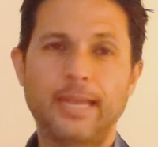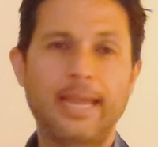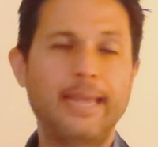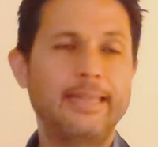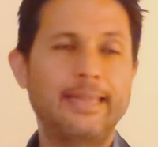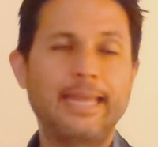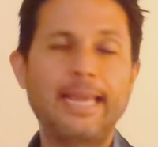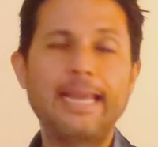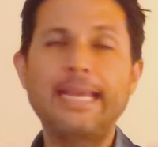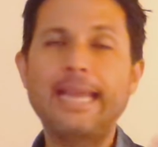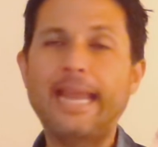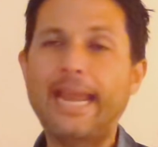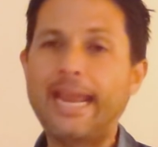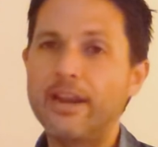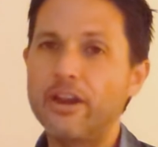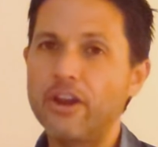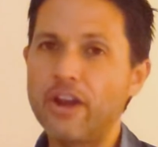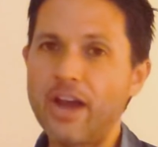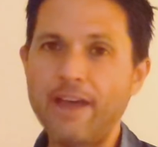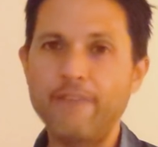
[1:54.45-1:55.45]
Okay, they
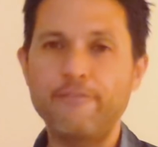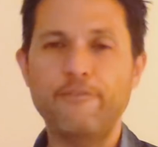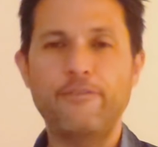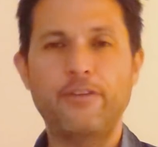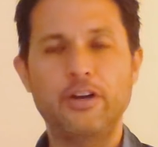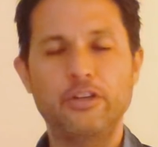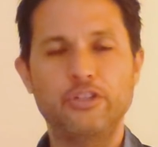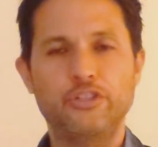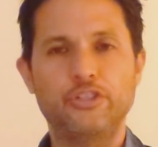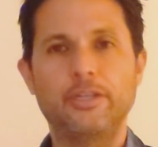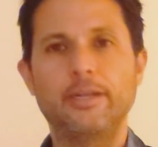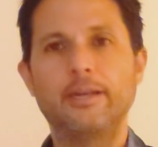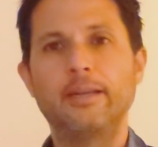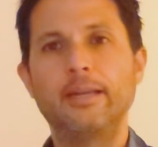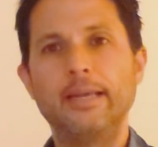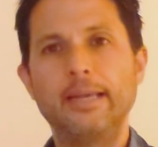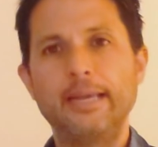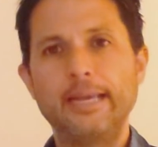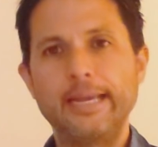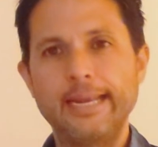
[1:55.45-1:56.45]
cannot function
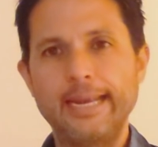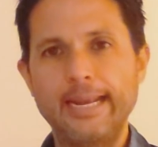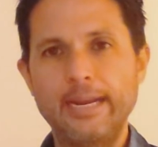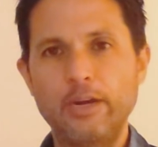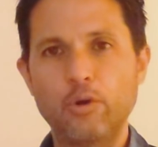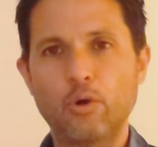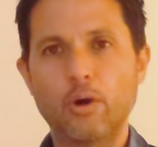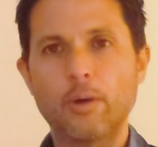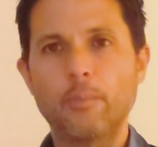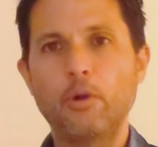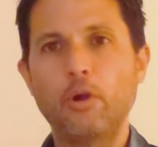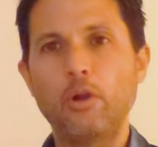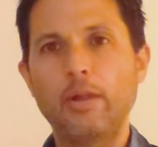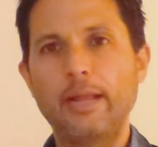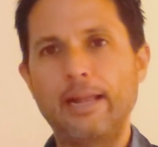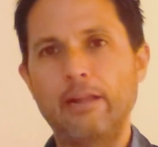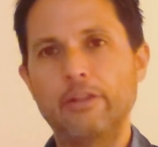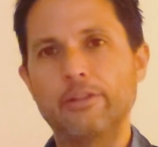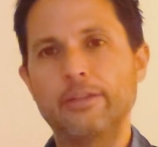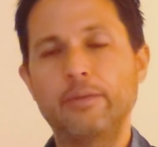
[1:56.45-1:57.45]
in a
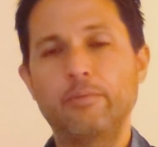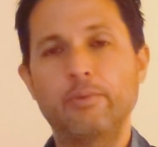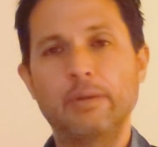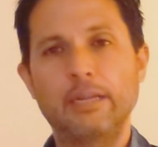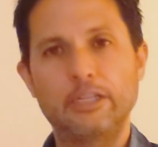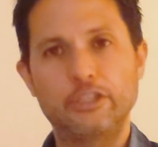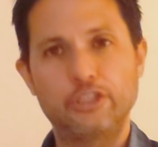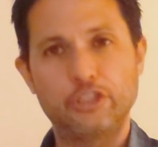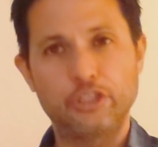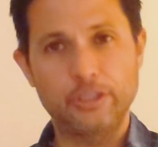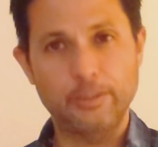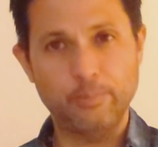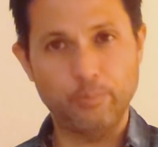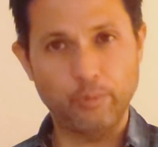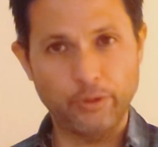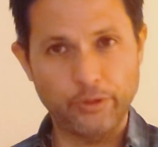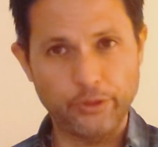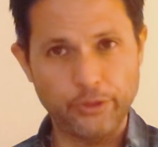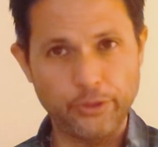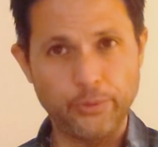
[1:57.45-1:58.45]
normal, healthy
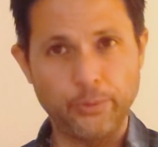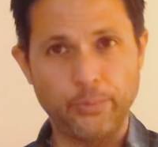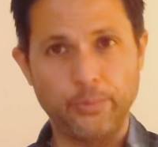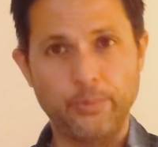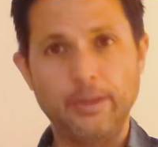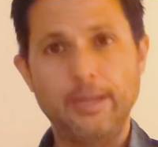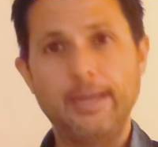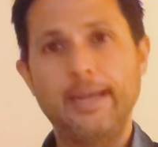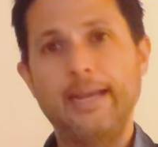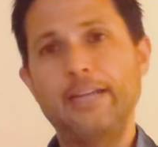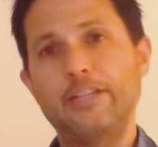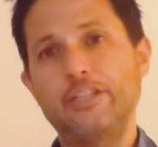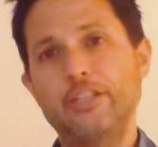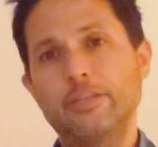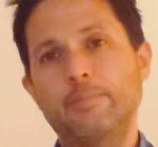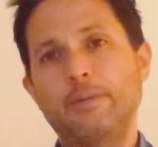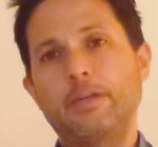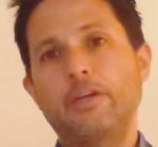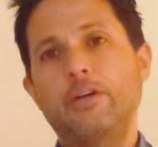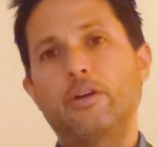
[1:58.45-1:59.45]
relationship with you. And
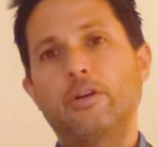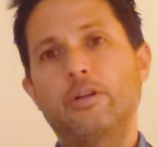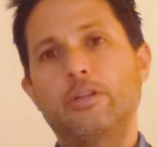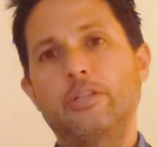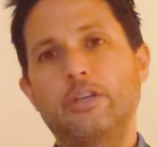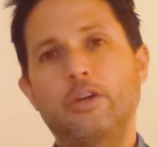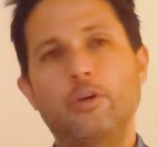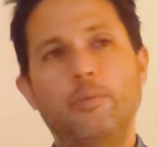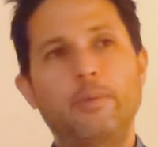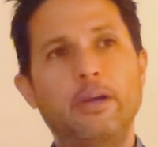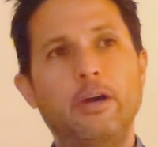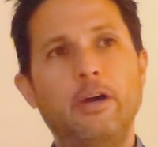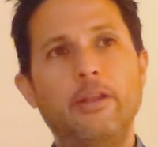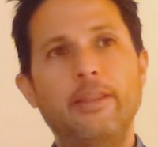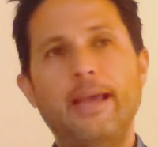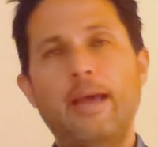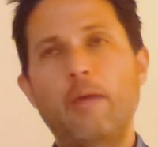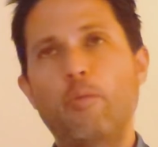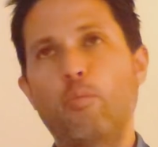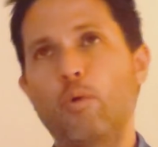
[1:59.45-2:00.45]
just to go
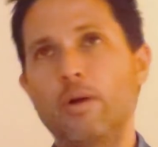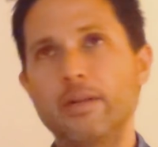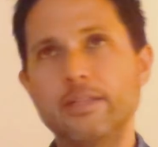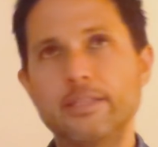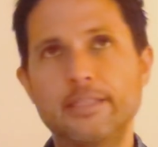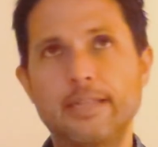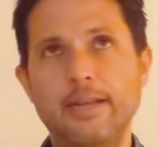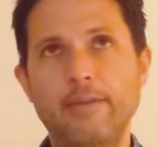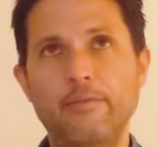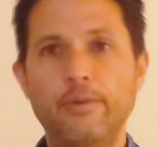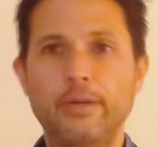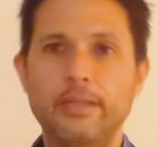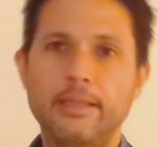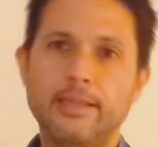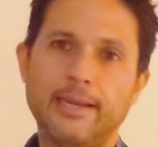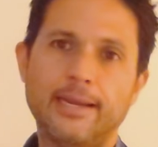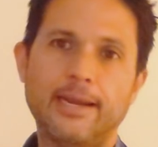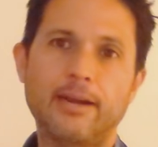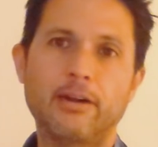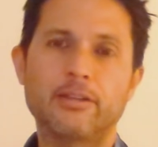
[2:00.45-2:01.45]
beyond that, once they've
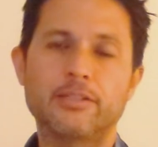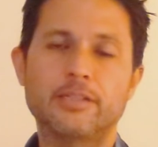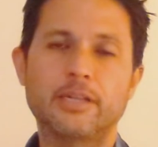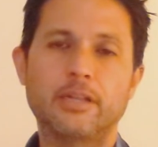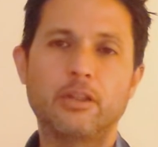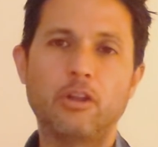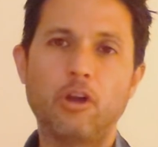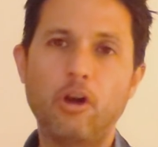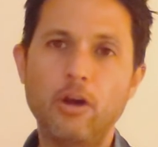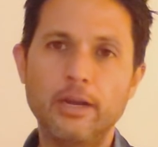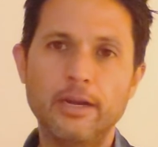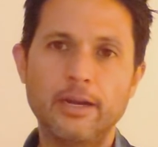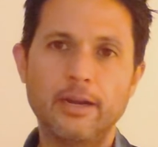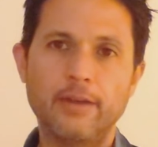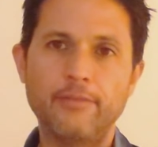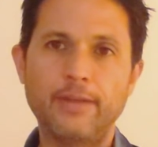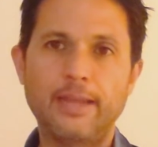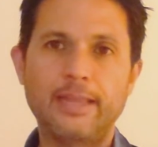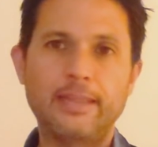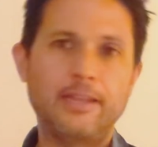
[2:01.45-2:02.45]
ridden the carousel long
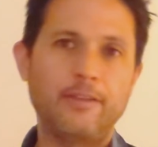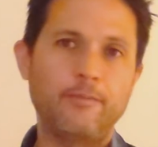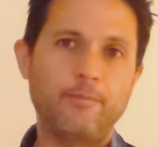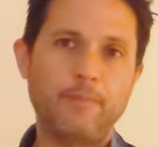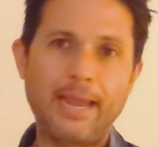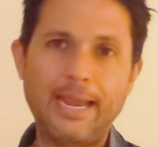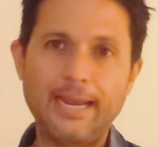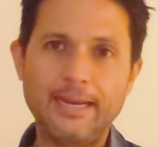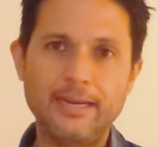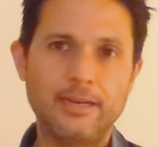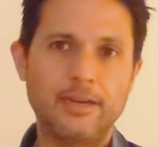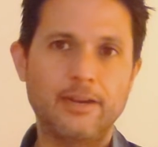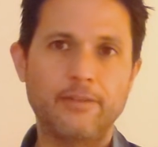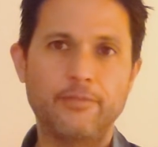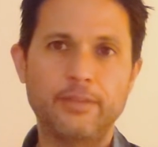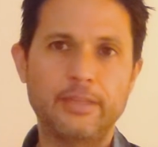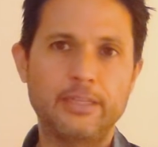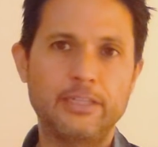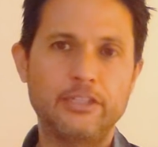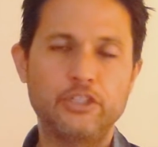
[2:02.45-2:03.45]
enough and they've banged
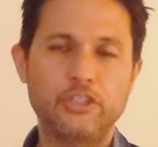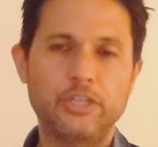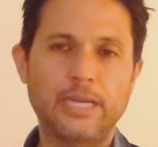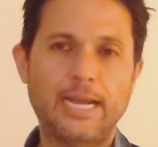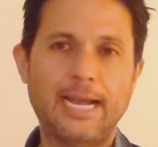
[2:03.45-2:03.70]
enough of these